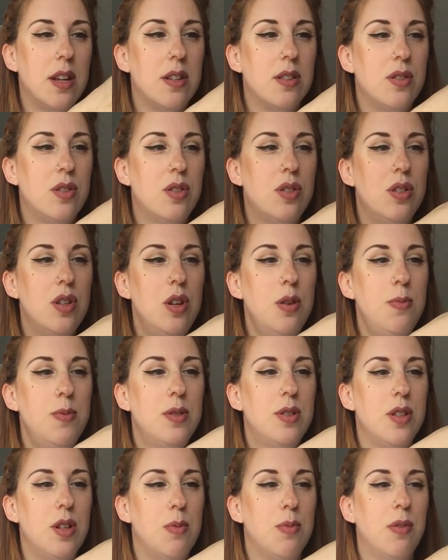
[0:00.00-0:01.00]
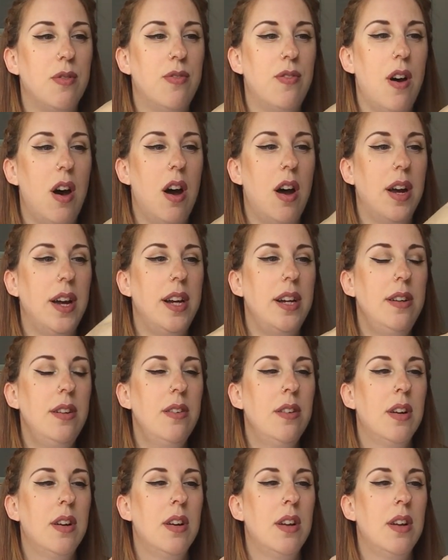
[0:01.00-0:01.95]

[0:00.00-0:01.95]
are super, super fine.